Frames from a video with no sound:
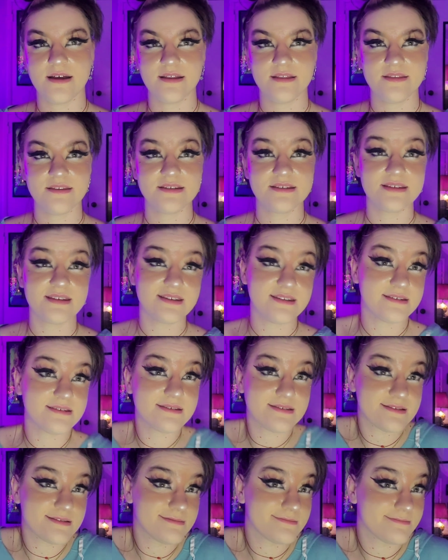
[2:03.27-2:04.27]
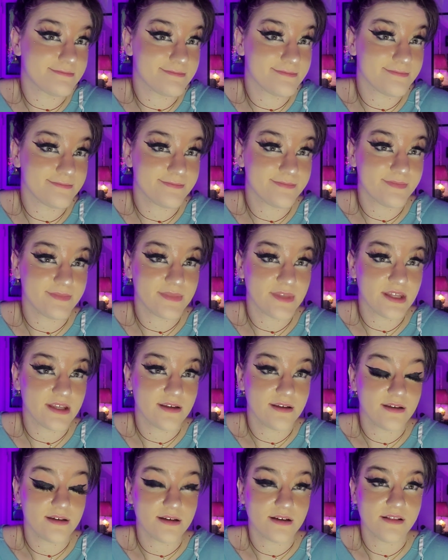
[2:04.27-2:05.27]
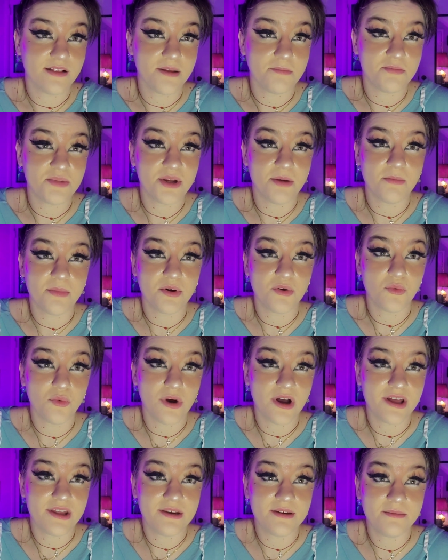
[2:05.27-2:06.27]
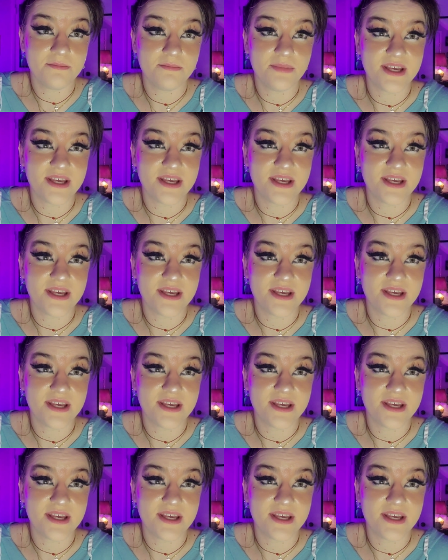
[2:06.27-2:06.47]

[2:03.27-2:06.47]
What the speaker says: This is clip number one,